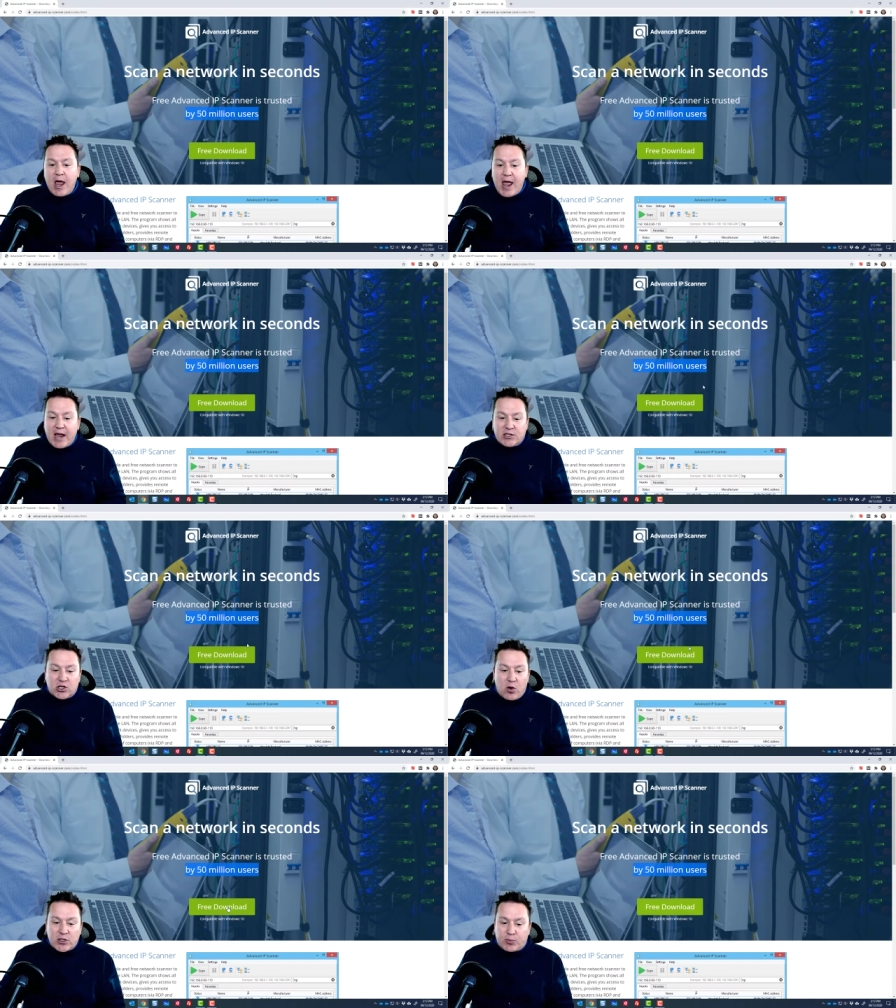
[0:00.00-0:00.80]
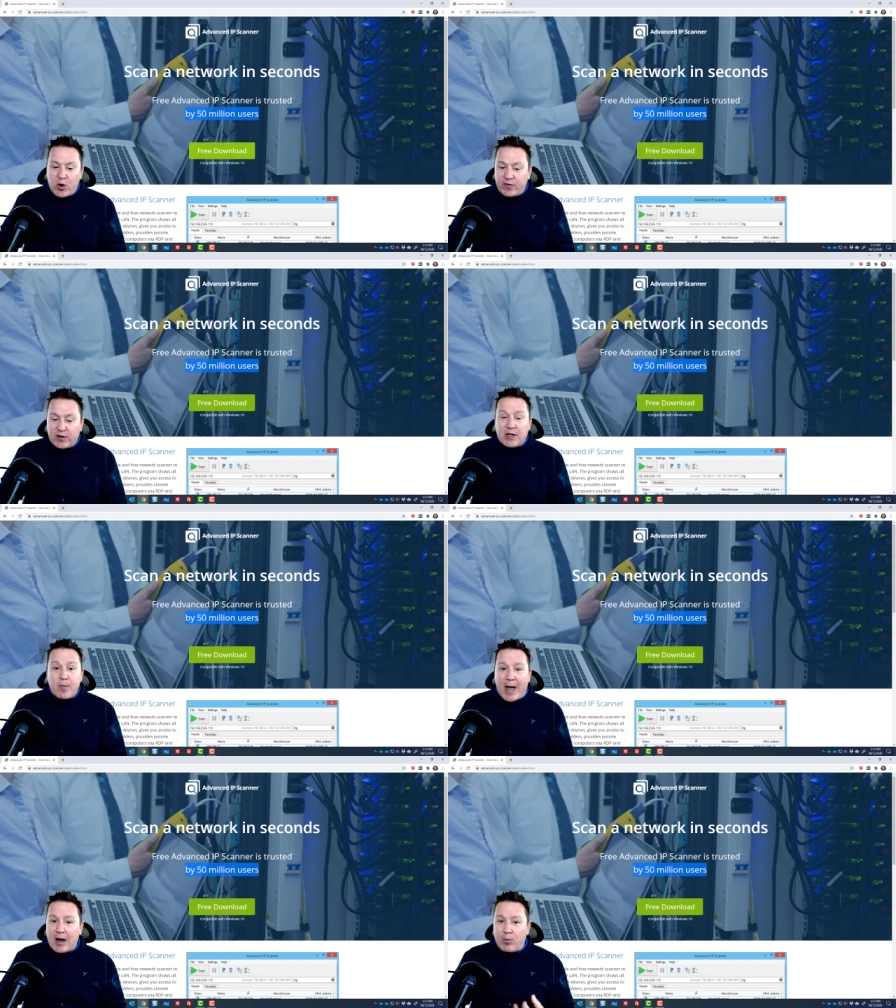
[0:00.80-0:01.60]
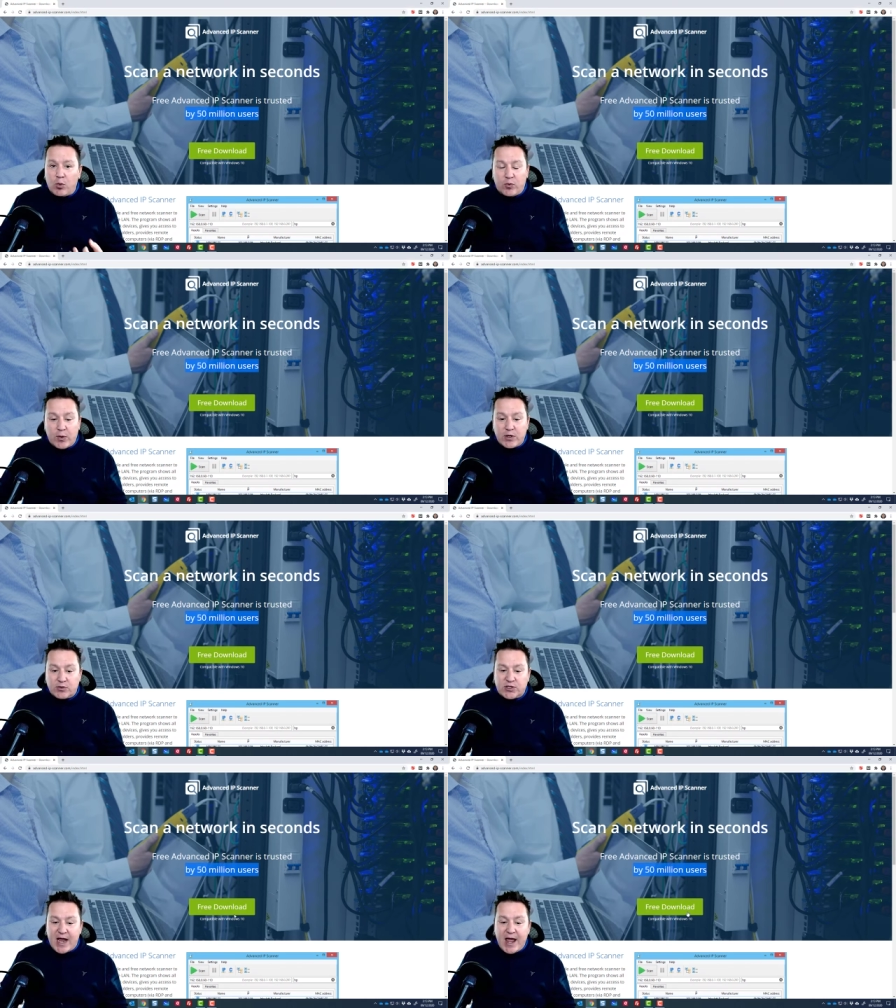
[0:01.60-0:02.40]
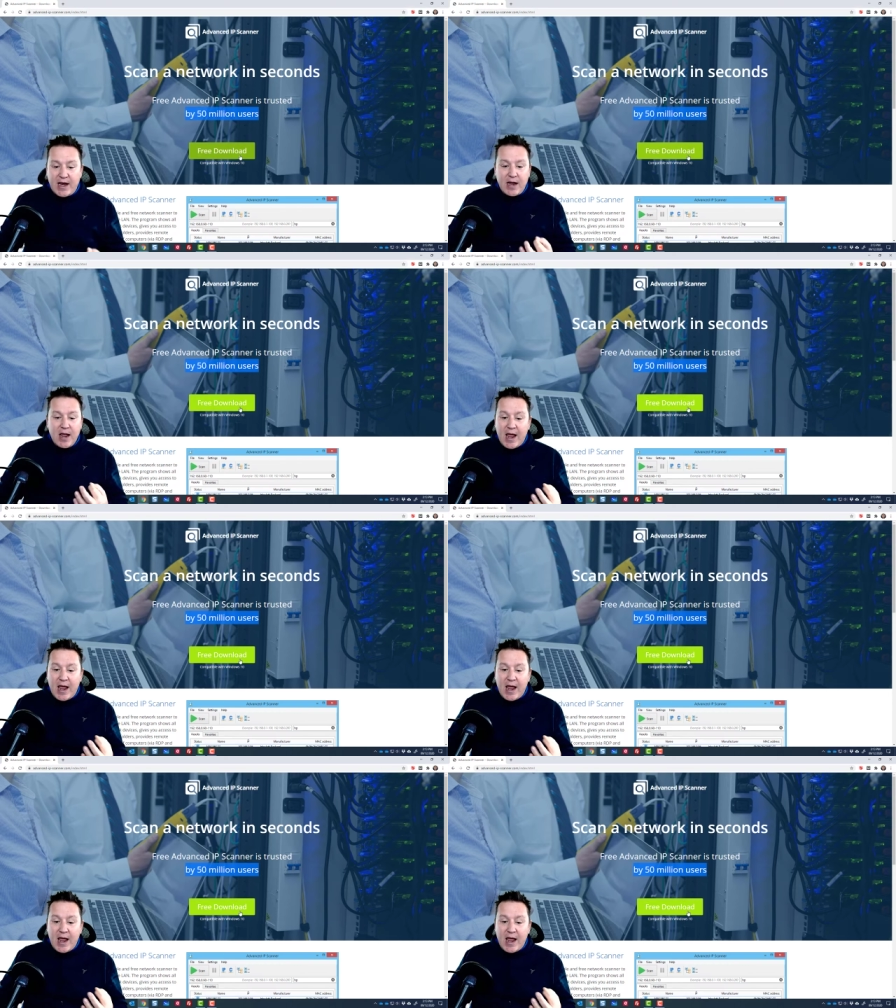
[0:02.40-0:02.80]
And so it's perfectly compatible with Windows ten.